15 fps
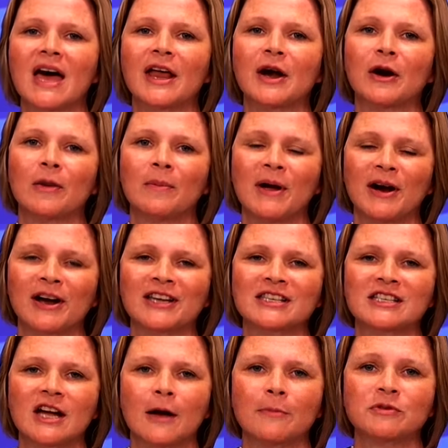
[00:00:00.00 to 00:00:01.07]
and our
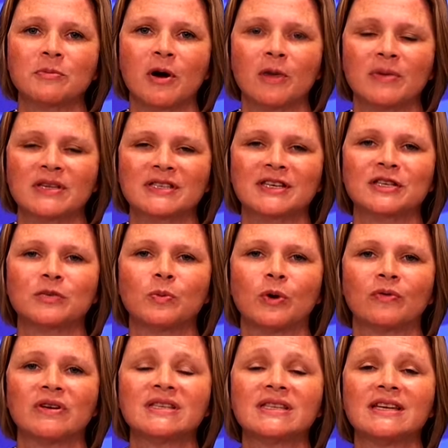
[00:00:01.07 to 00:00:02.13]
America's Top Small Business
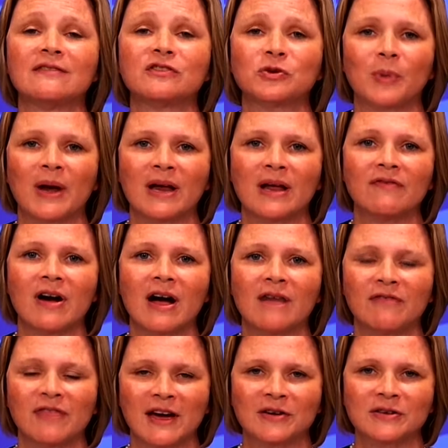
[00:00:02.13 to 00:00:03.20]
will receive
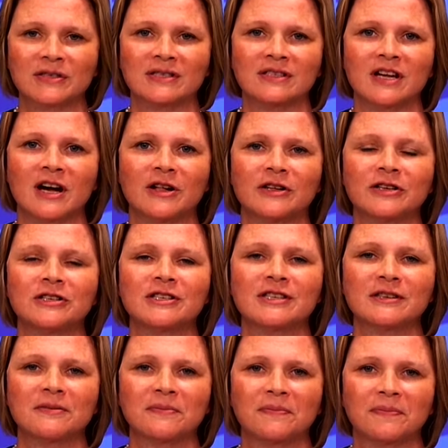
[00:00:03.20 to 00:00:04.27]

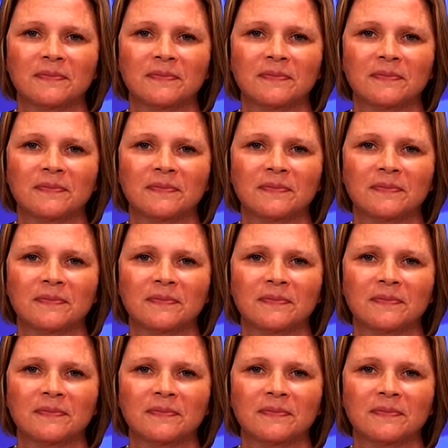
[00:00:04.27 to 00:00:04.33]
$25,000.